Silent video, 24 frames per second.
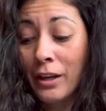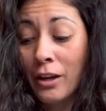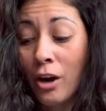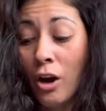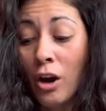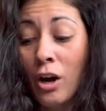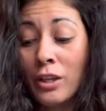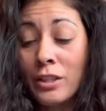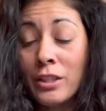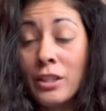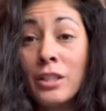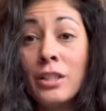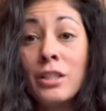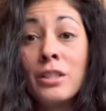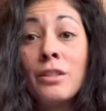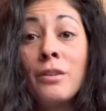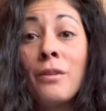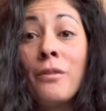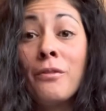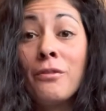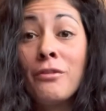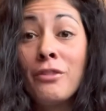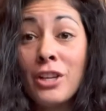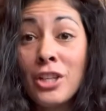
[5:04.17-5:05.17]
causes
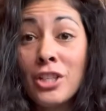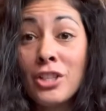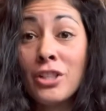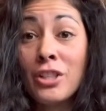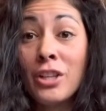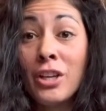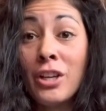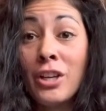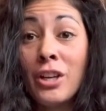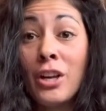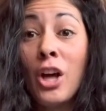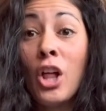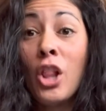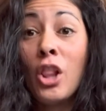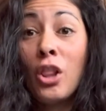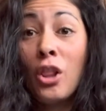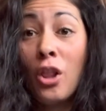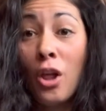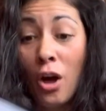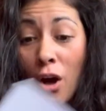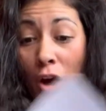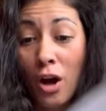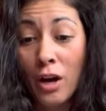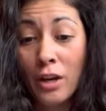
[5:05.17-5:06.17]
vision
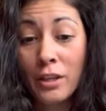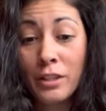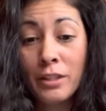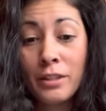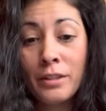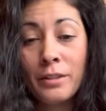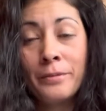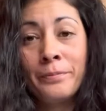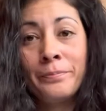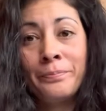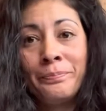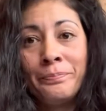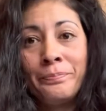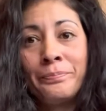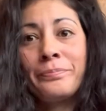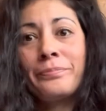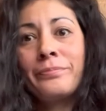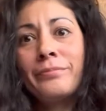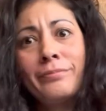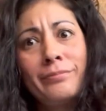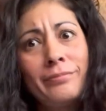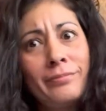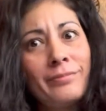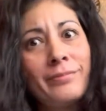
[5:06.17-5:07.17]
loss.
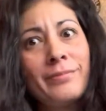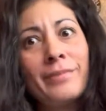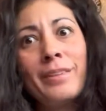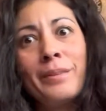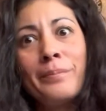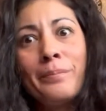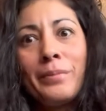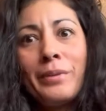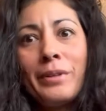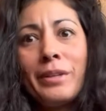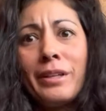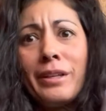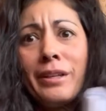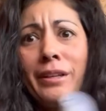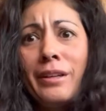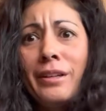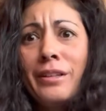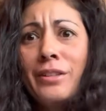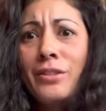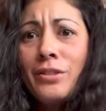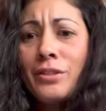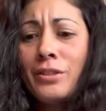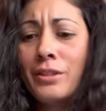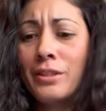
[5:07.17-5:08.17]
Pretty
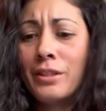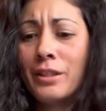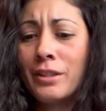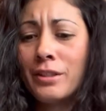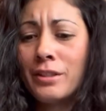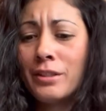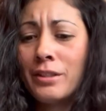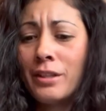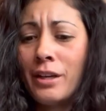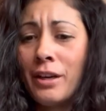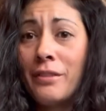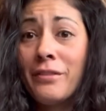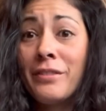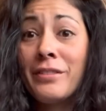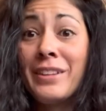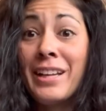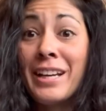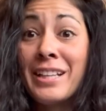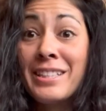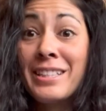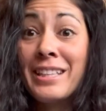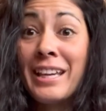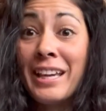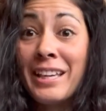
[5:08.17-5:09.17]
interesting stuff.
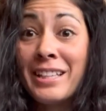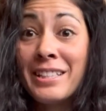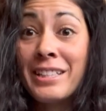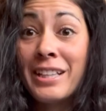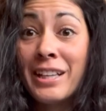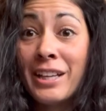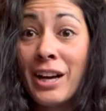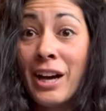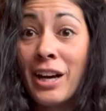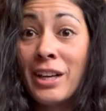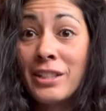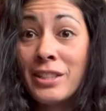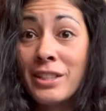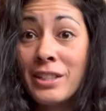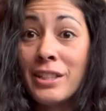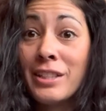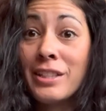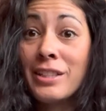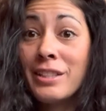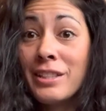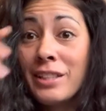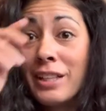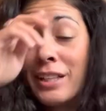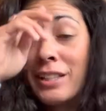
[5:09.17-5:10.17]
That's
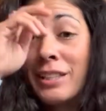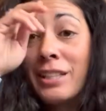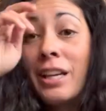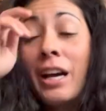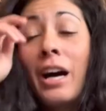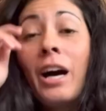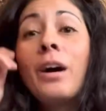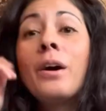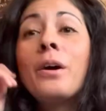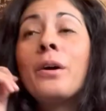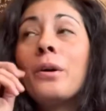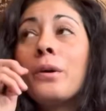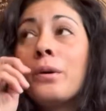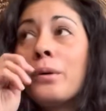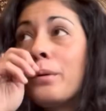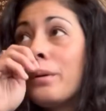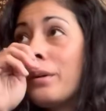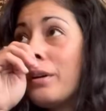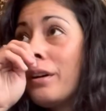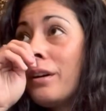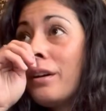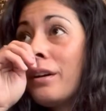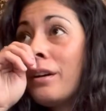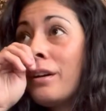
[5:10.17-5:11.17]
antioxidants. That's how,
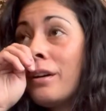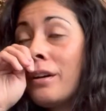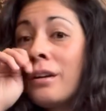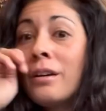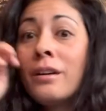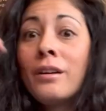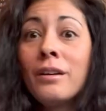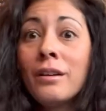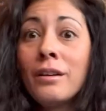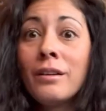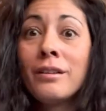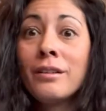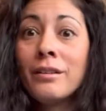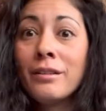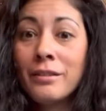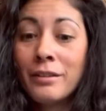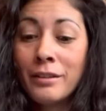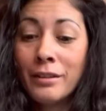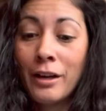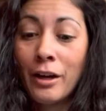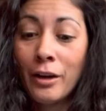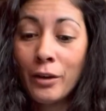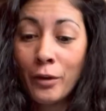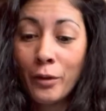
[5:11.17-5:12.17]

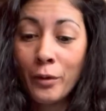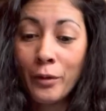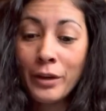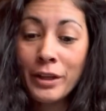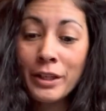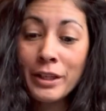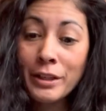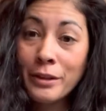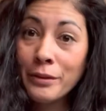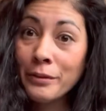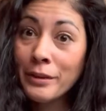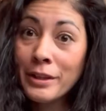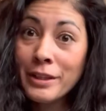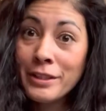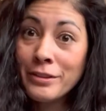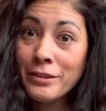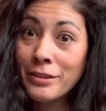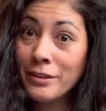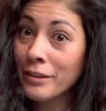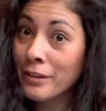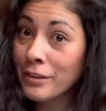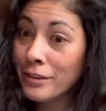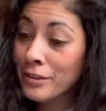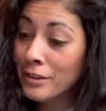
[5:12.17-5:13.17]
according to
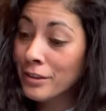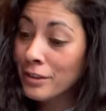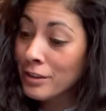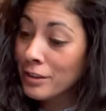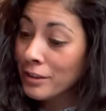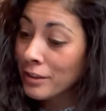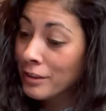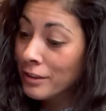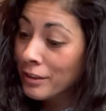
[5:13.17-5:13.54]
research,